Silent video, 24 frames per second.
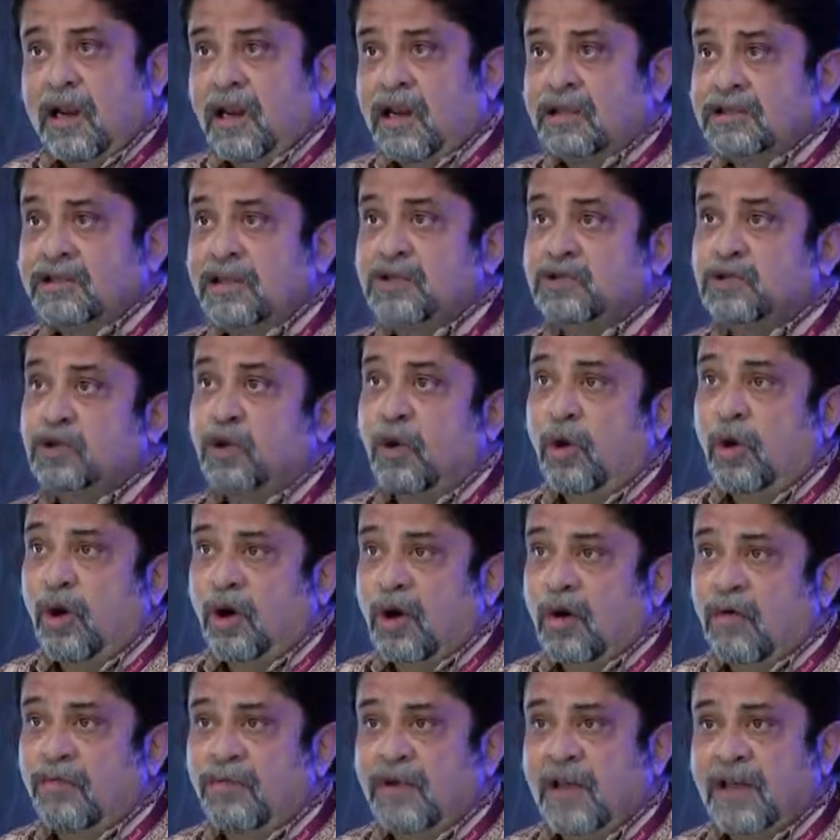since
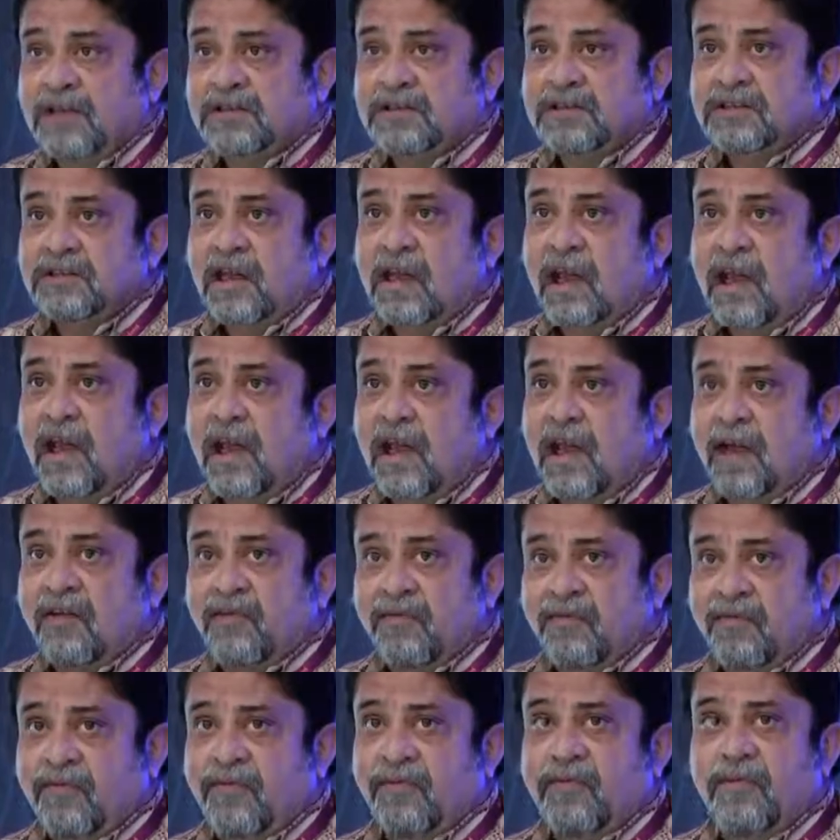all of us
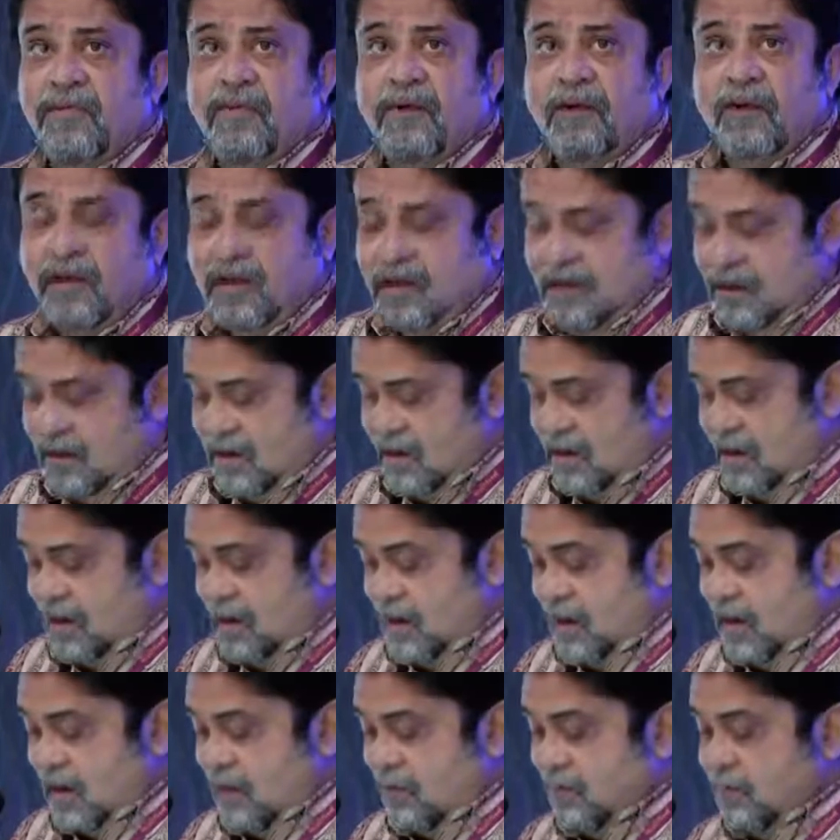have
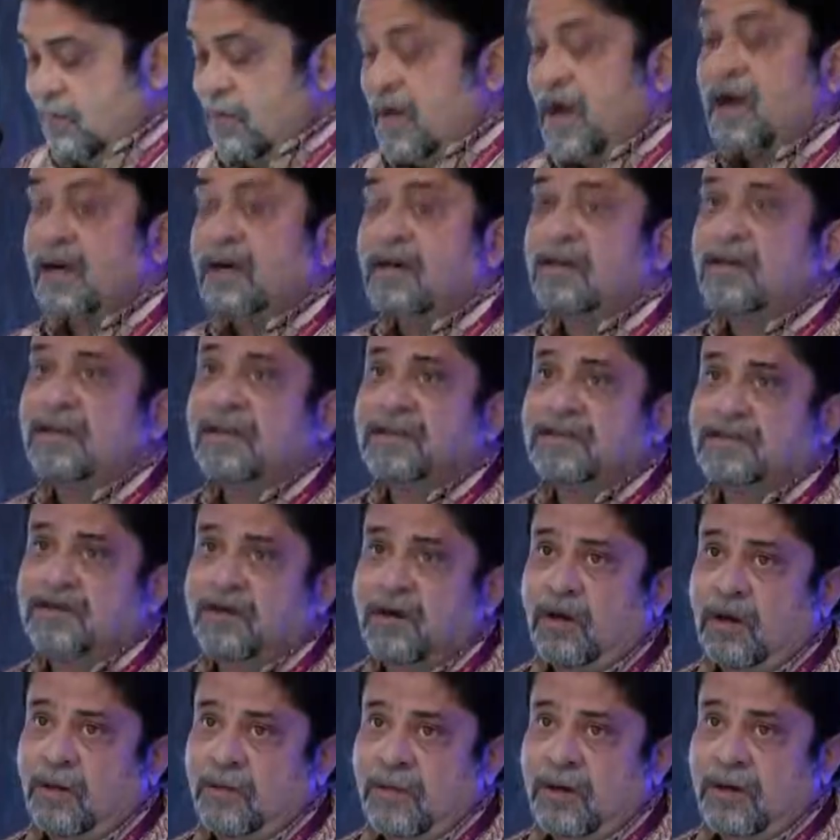made this
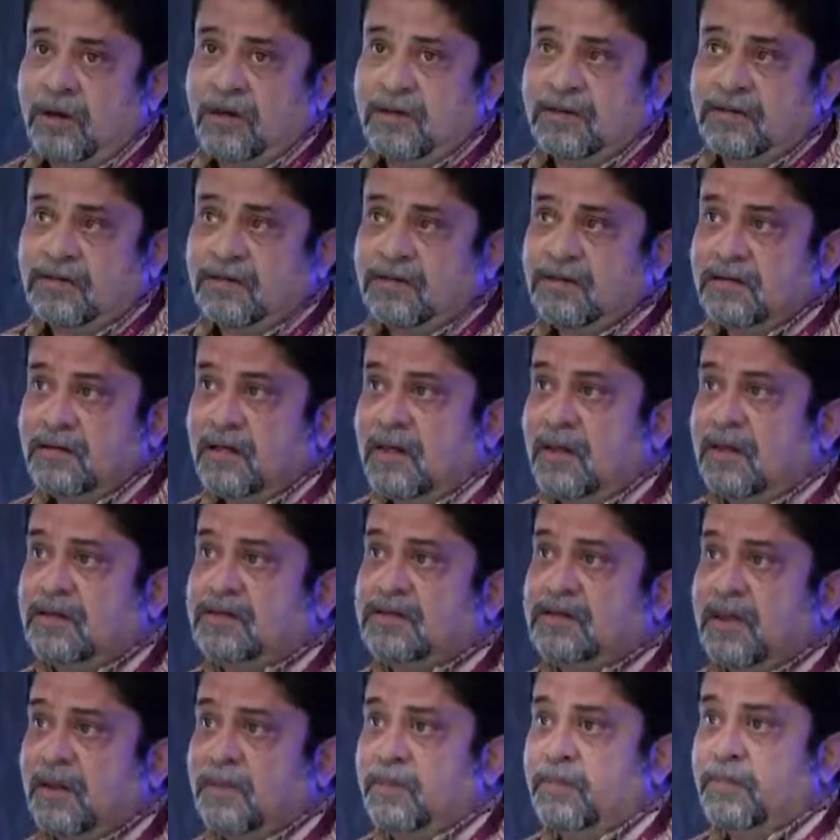comment at
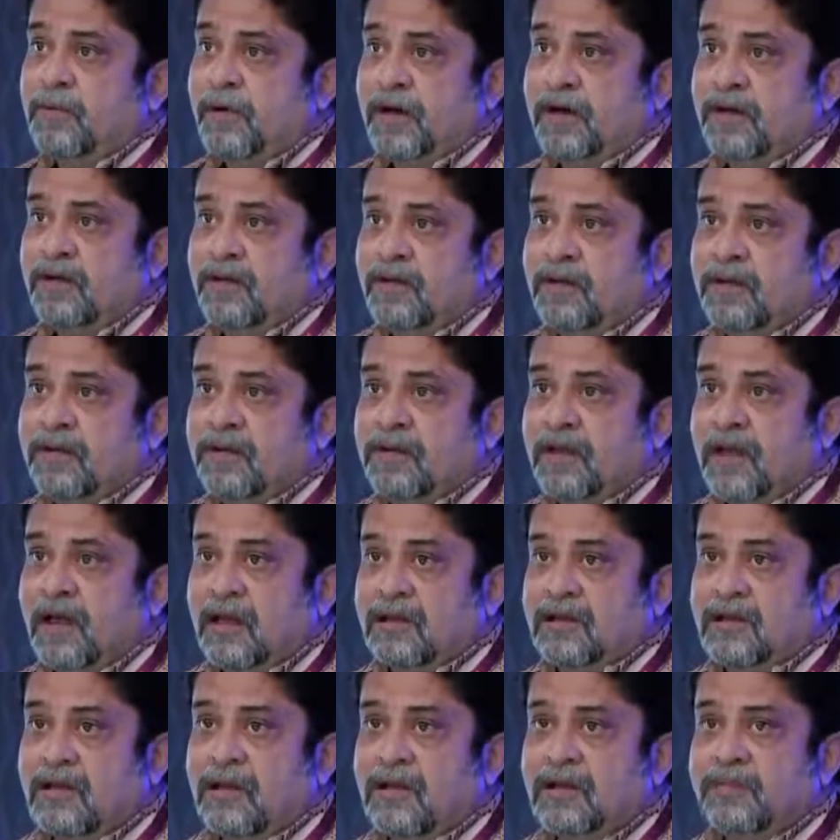some point or the
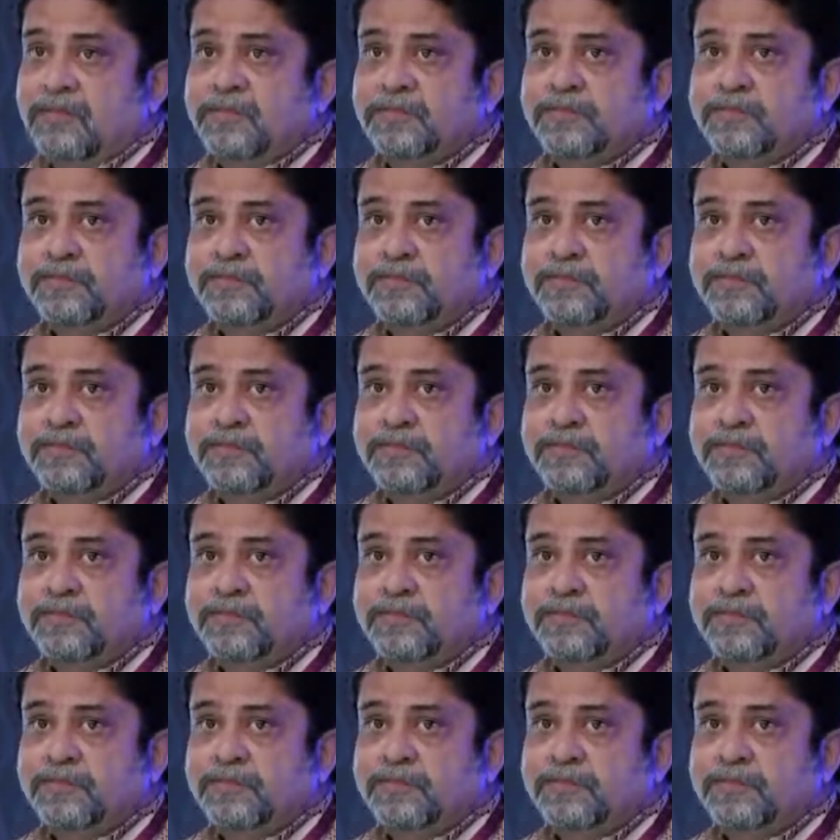other,